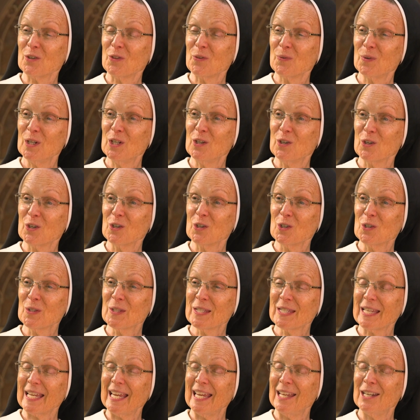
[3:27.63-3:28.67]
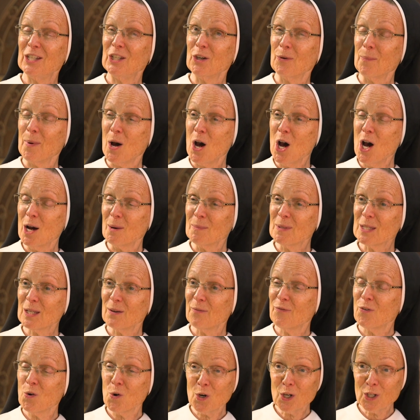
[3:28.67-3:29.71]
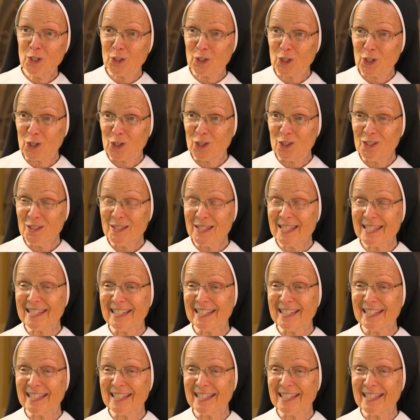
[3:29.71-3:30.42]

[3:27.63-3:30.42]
3 girls and your mom, so 4 girls.